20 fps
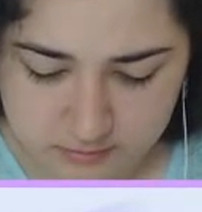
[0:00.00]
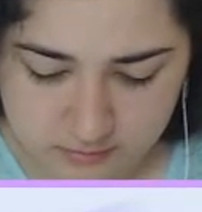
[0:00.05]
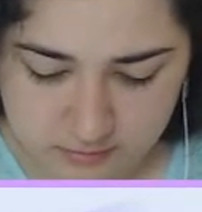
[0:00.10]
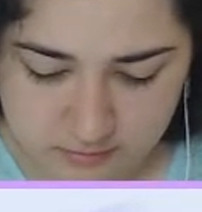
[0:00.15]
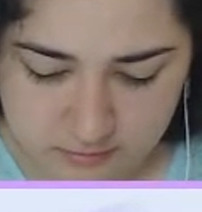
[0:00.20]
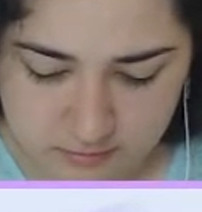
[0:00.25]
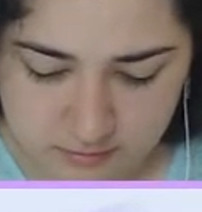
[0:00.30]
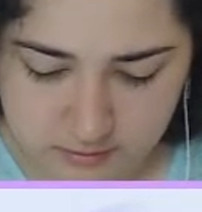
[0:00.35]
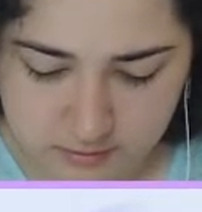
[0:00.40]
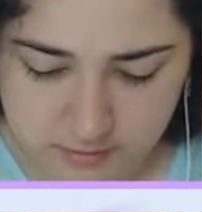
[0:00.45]

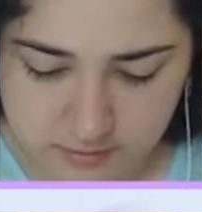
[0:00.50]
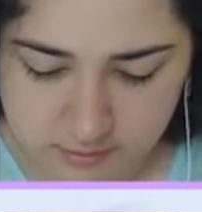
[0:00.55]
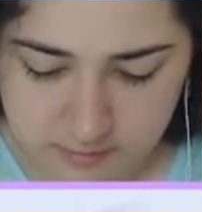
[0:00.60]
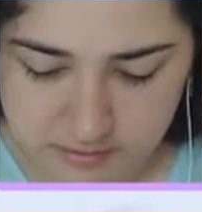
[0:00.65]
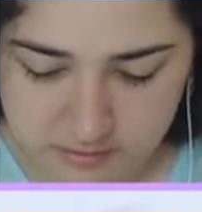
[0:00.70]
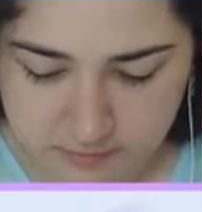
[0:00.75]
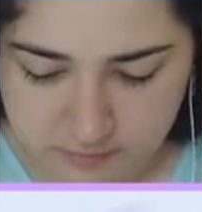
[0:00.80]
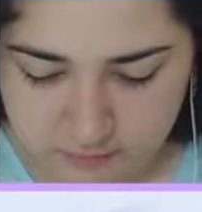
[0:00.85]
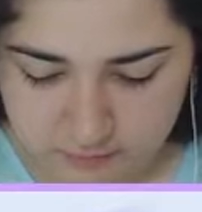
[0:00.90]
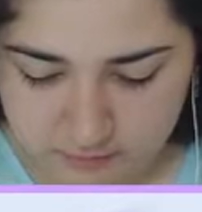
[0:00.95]
Okay, hold on. Let
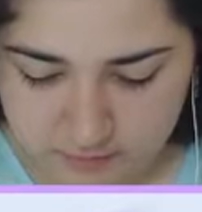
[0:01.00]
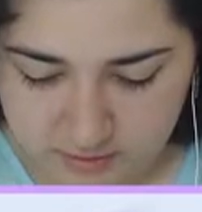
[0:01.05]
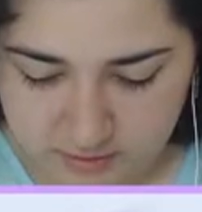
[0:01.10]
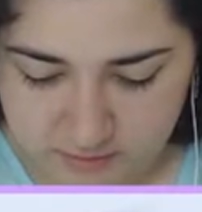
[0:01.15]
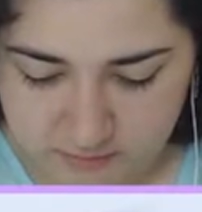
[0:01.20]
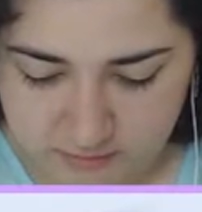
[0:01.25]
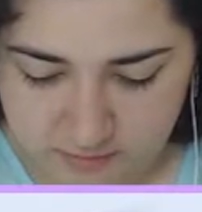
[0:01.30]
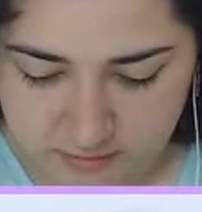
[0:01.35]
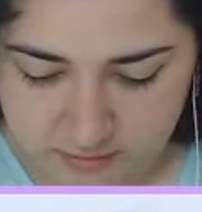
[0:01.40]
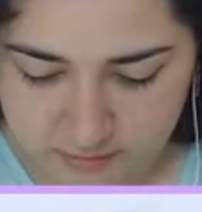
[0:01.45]
me
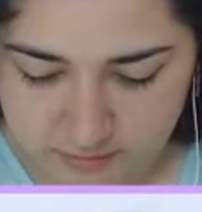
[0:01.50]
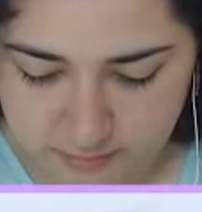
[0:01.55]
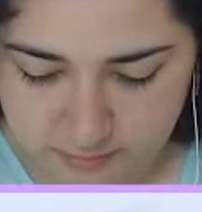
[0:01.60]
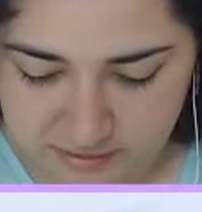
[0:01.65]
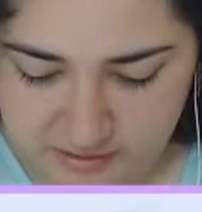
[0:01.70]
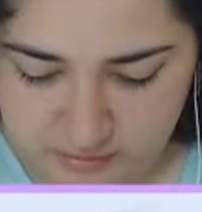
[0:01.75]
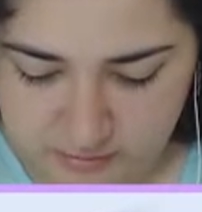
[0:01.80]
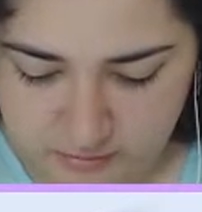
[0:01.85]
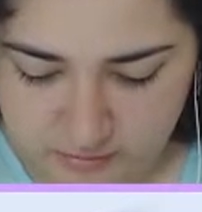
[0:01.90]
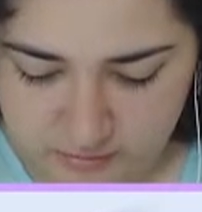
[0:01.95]
revive here.
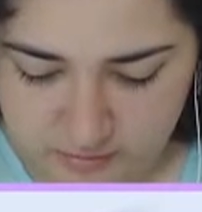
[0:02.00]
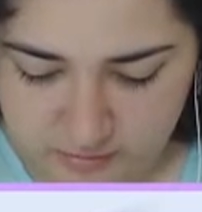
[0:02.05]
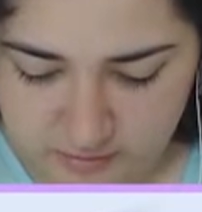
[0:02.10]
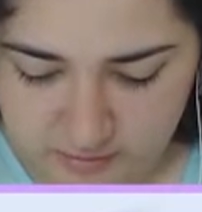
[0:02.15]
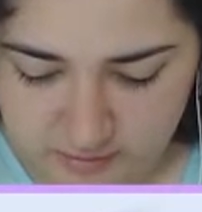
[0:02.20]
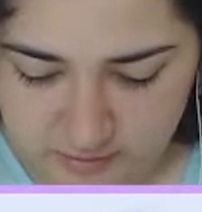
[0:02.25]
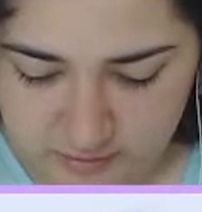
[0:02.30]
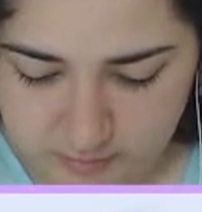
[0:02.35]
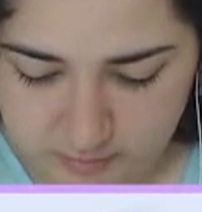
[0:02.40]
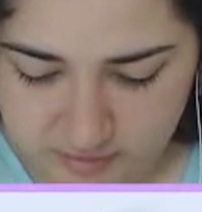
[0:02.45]
Max, do I
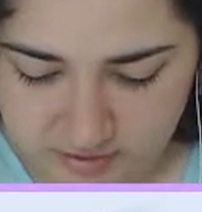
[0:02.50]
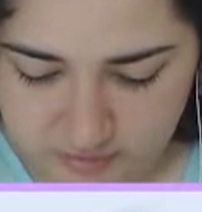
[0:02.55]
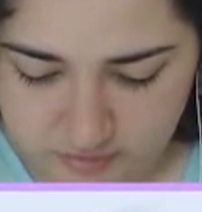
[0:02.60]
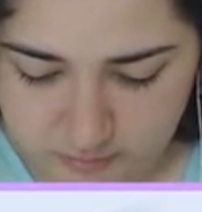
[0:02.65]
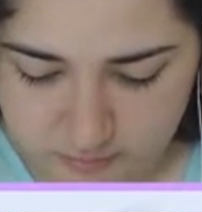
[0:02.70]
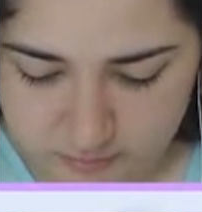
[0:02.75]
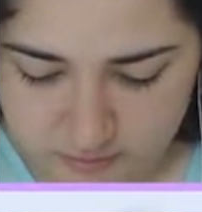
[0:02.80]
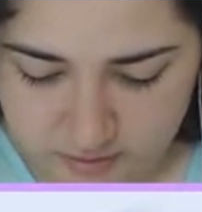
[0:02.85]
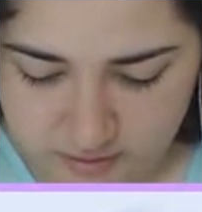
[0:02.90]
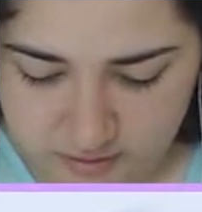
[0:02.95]
have like a
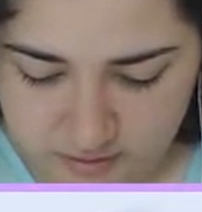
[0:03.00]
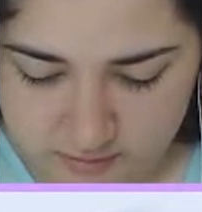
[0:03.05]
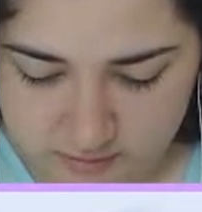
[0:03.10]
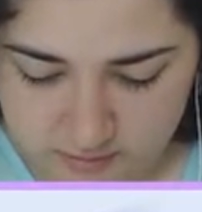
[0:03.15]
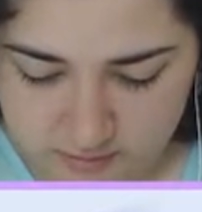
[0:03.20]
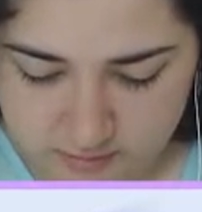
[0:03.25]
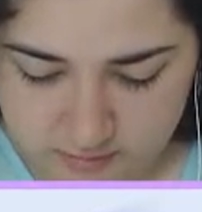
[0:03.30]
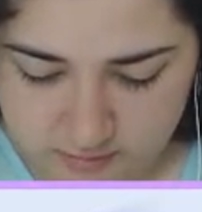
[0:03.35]
max revive?